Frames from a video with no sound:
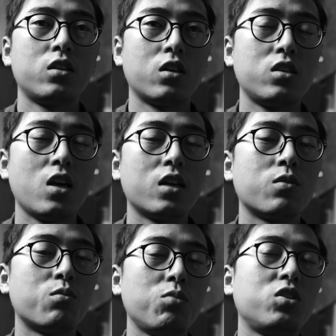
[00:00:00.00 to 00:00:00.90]
just yet
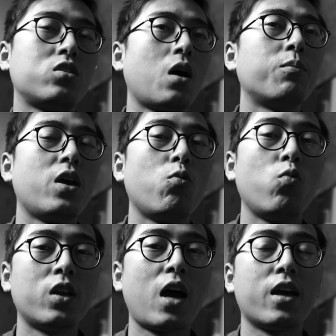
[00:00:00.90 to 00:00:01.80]
and maybe someday
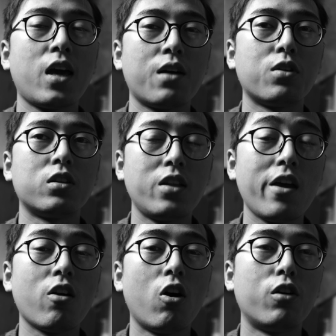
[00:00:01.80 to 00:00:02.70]
when i have a
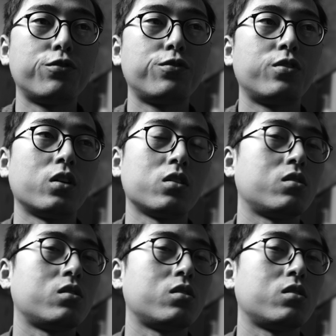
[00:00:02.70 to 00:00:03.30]
day off